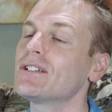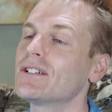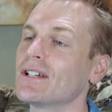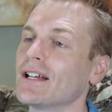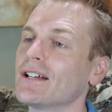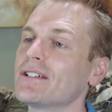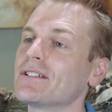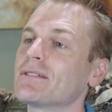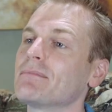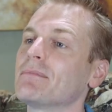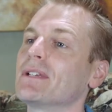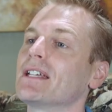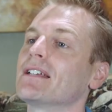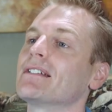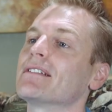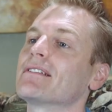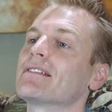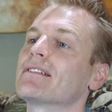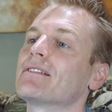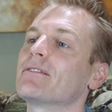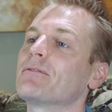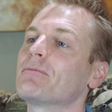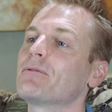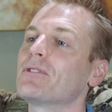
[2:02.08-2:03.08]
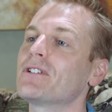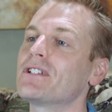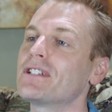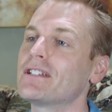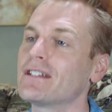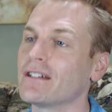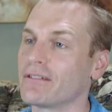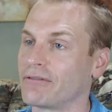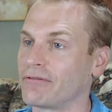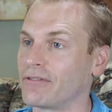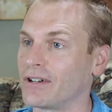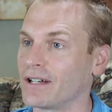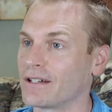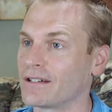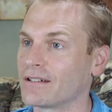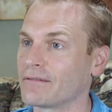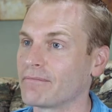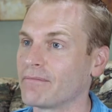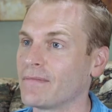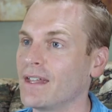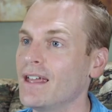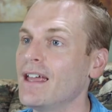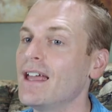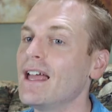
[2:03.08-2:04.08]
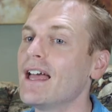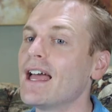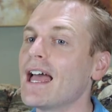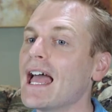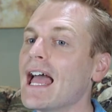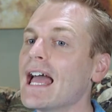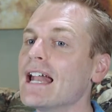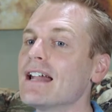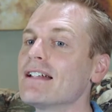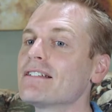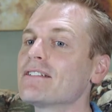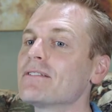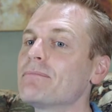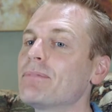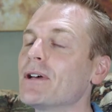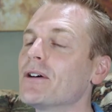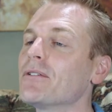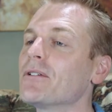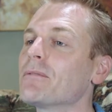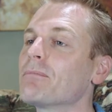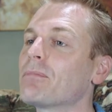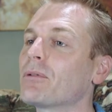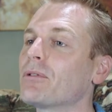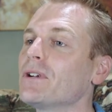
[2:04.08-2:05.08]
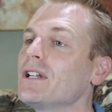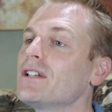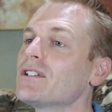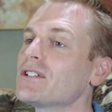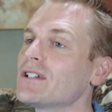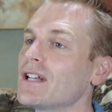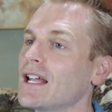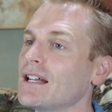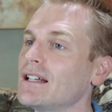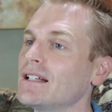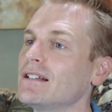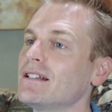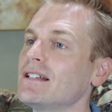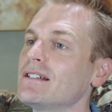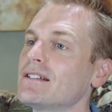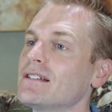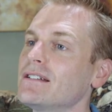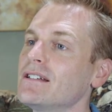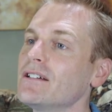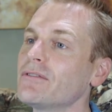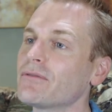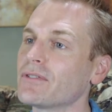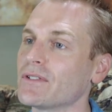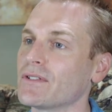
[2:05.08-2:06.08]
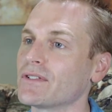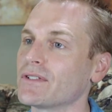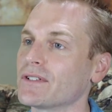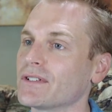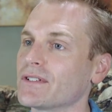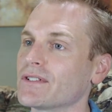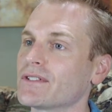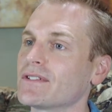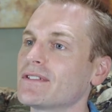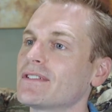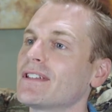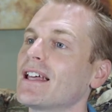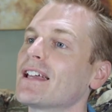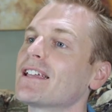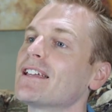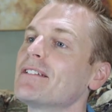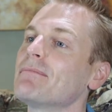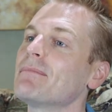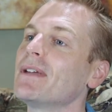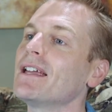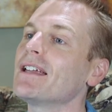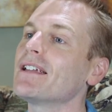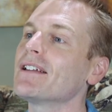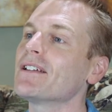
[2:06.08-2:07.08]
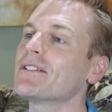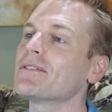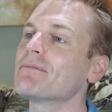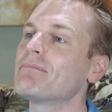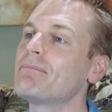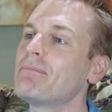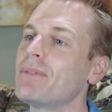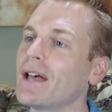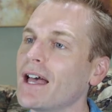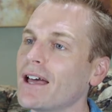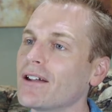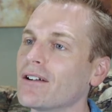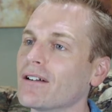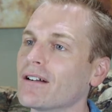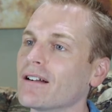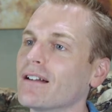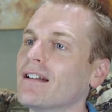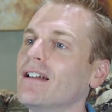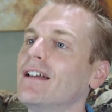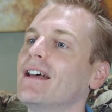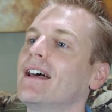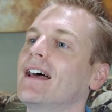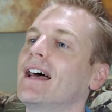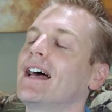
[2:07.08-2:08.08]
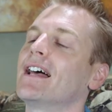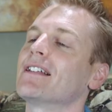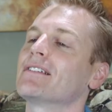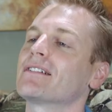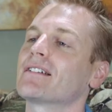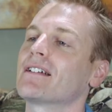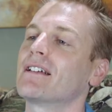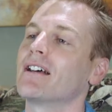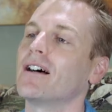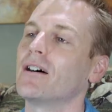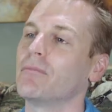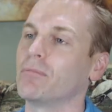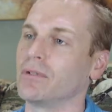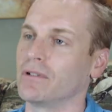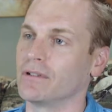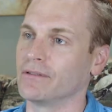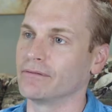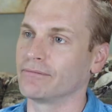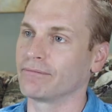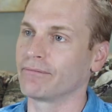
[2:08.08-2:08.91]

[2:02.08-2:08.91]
just means we're different. And it's about appreciating these differences that can make us better as a couple.